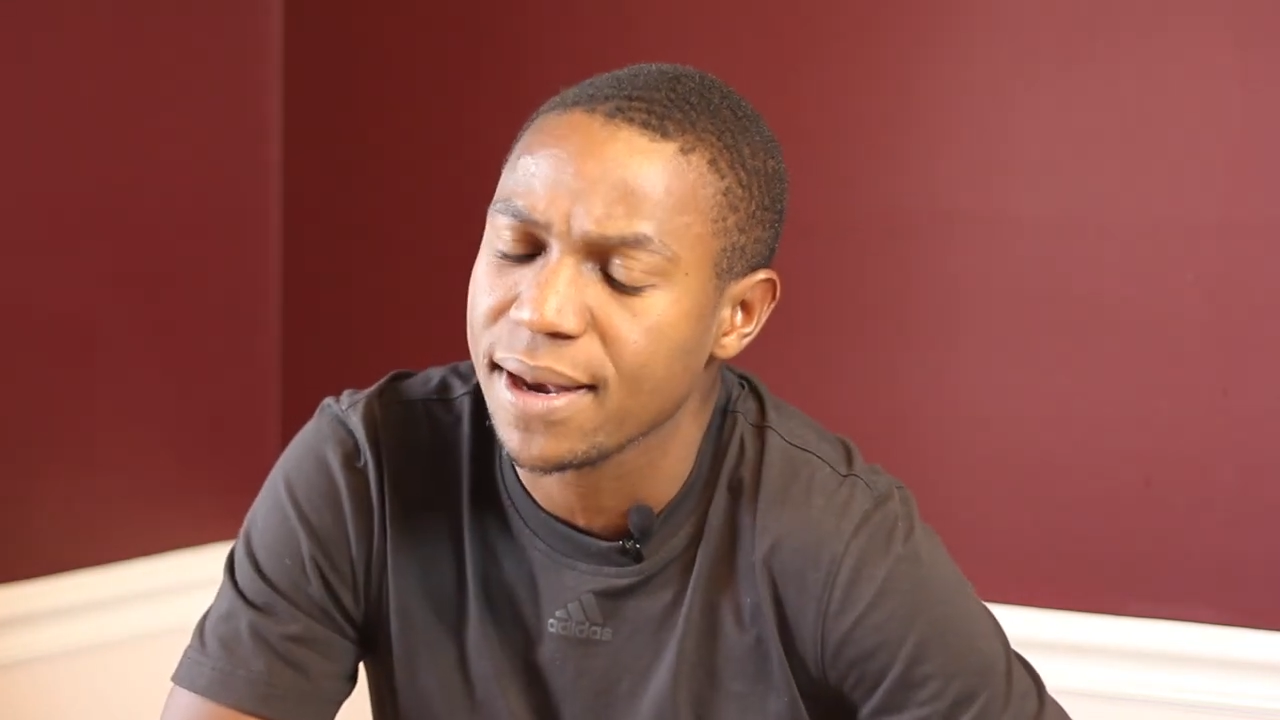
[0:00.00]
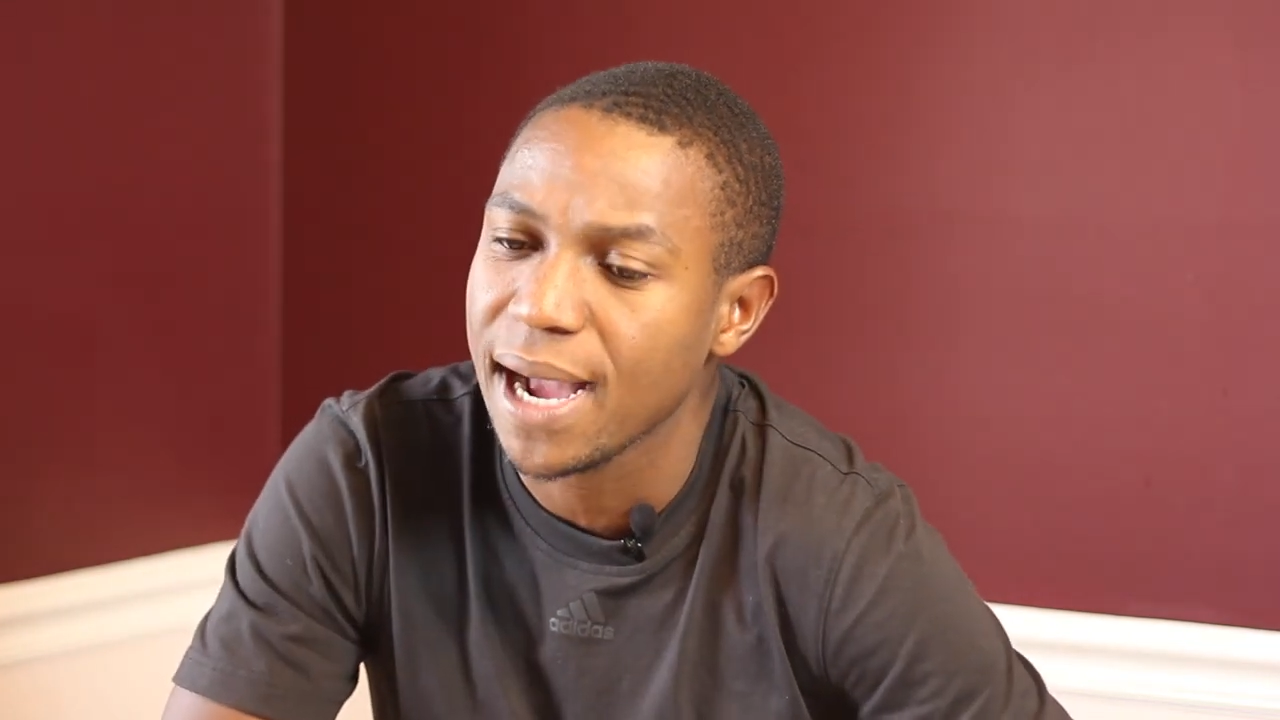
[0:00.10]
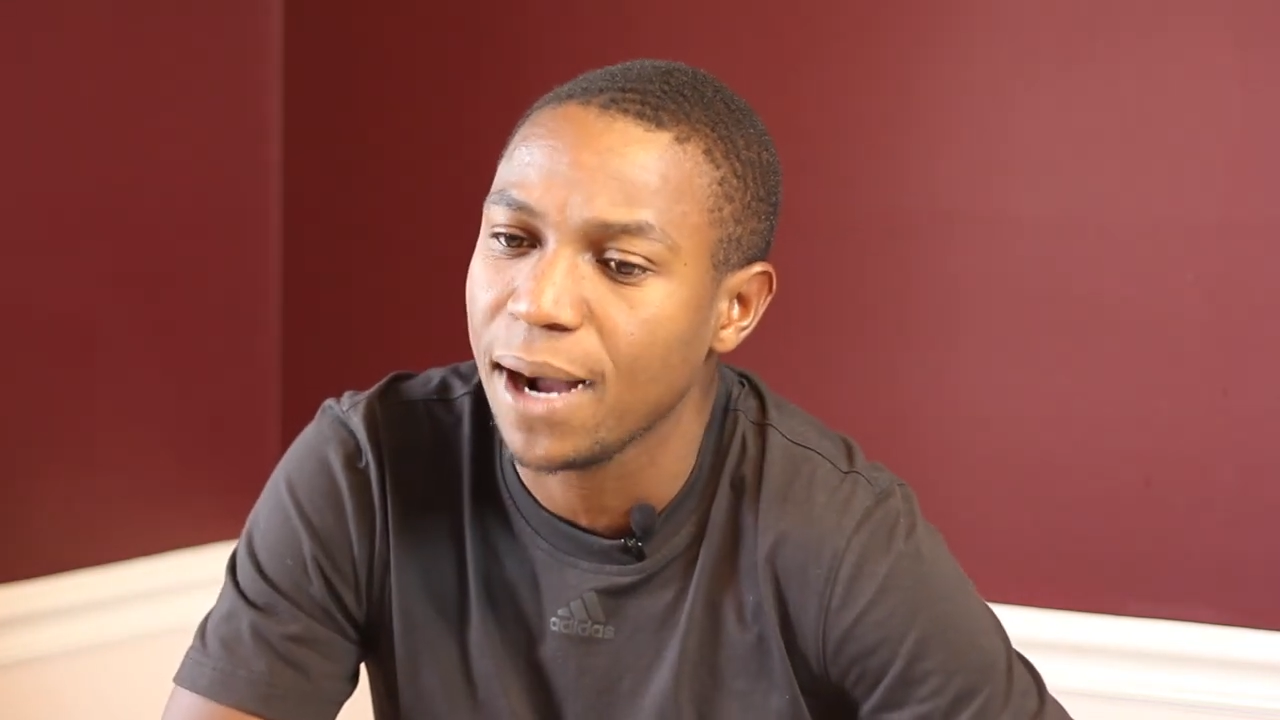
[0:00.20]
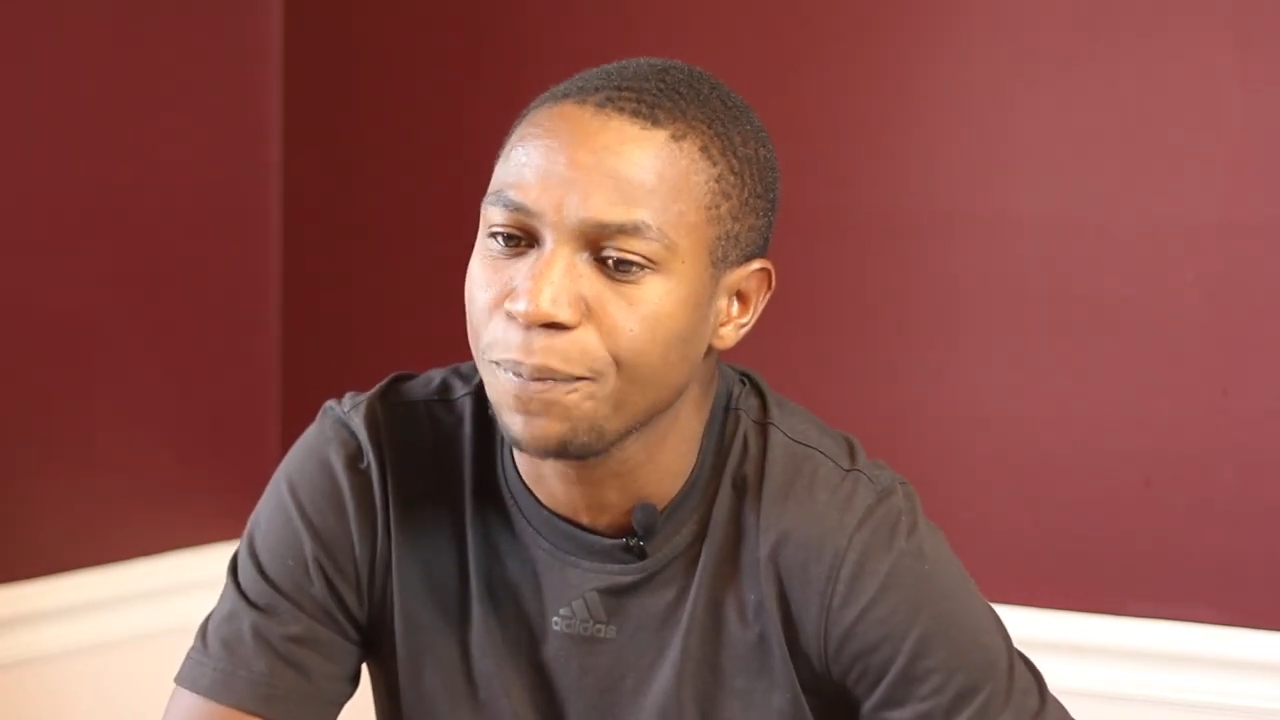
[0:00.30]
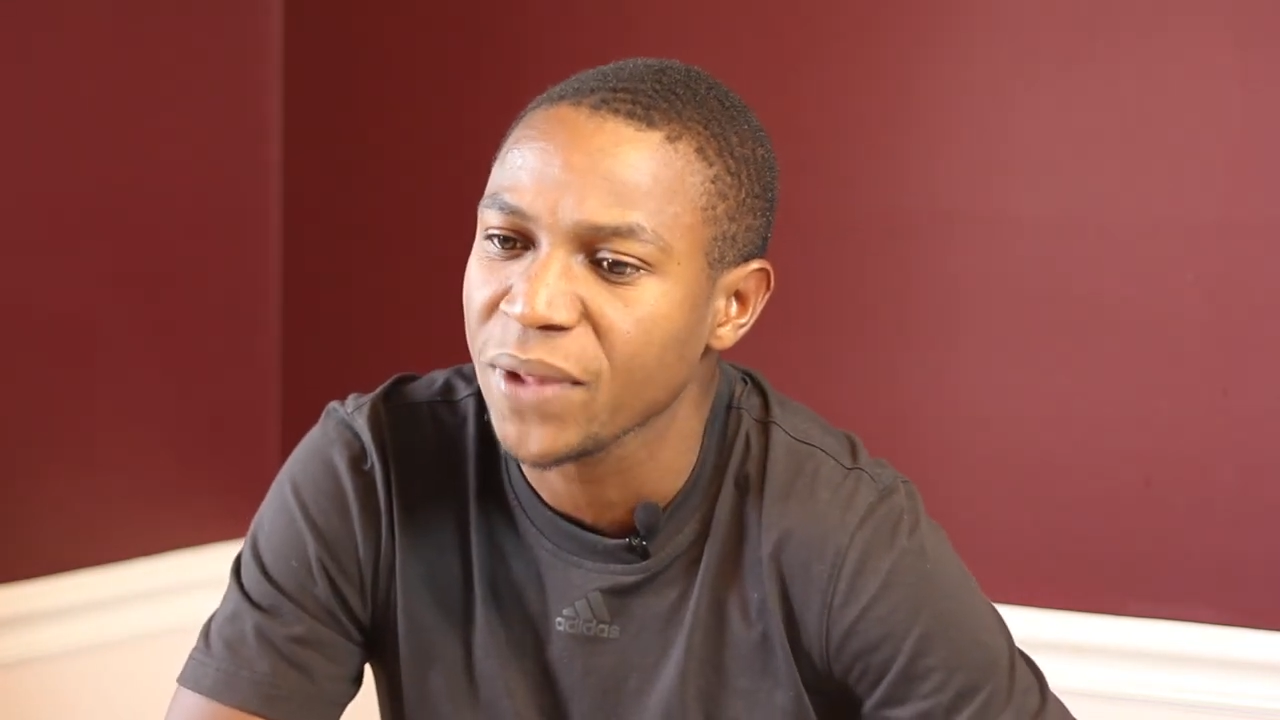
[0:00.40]

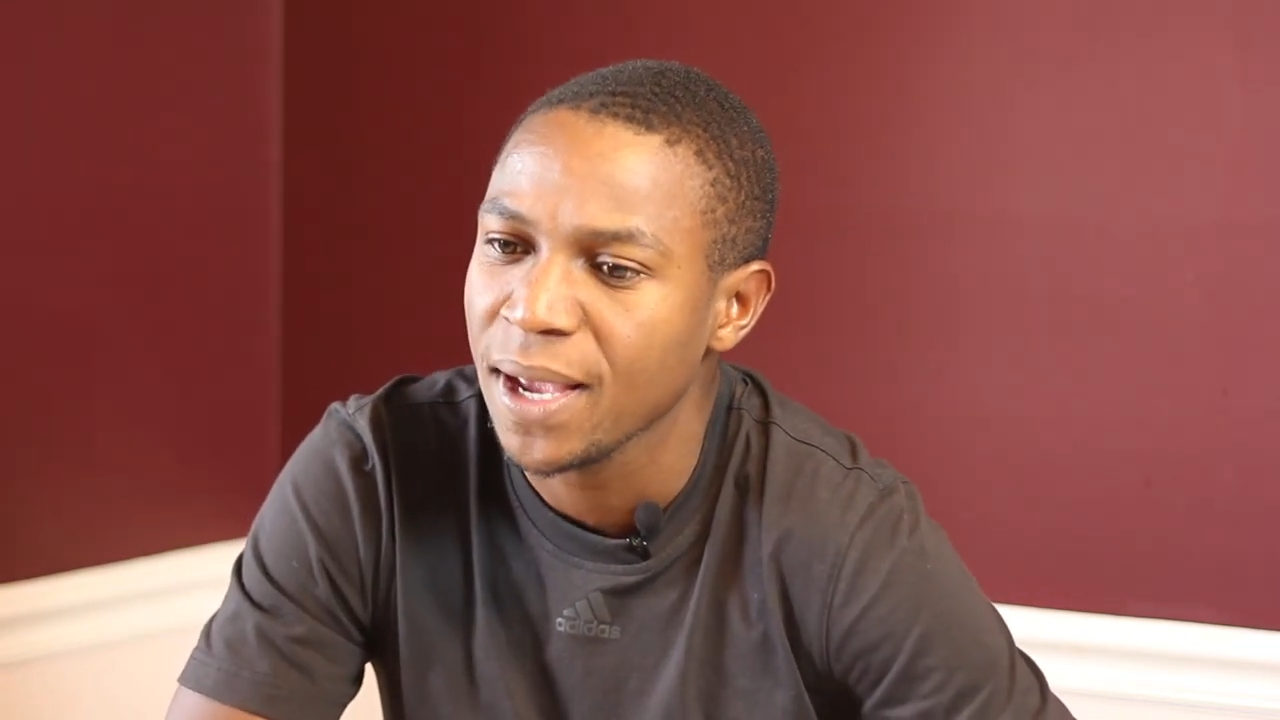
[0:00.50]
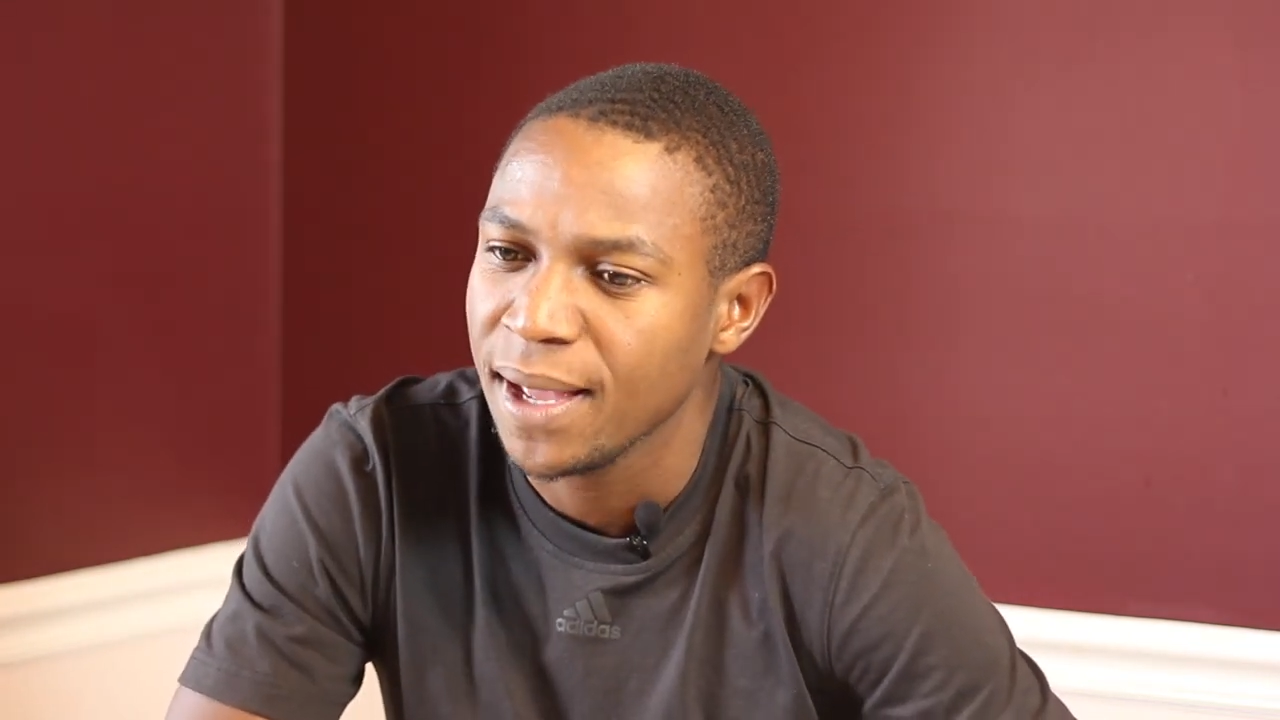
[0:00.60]
now.